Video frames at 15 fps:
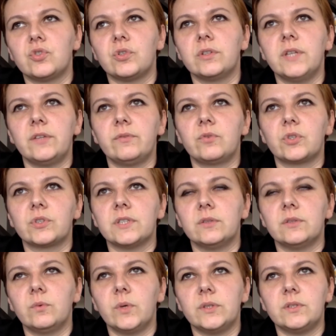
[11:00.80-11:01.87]
networks, and
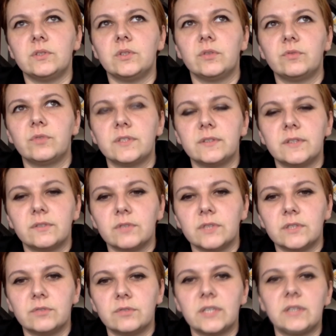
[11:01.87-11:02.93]
what is not
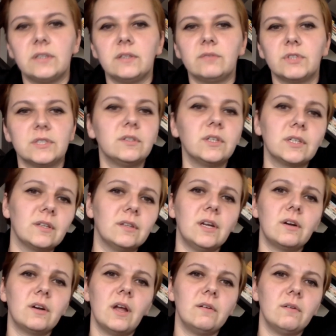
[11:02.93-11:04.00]
restricted?
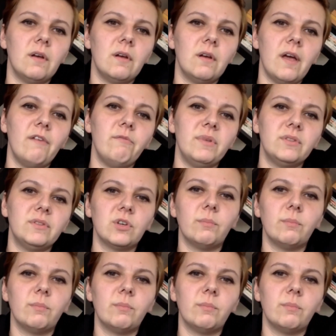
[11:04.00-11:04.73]
There have been